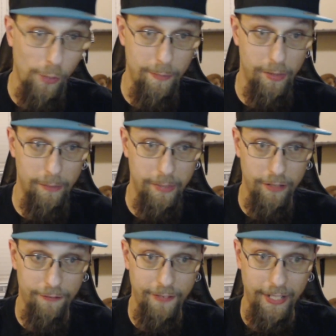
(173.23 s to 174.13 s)

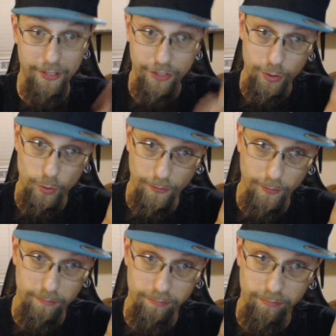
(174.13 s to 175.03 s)
millimeter fans, two of
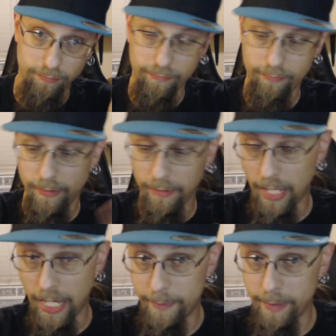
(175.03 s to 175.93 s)
them.
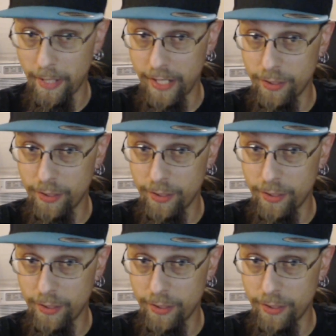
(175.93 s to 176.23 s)
Optimized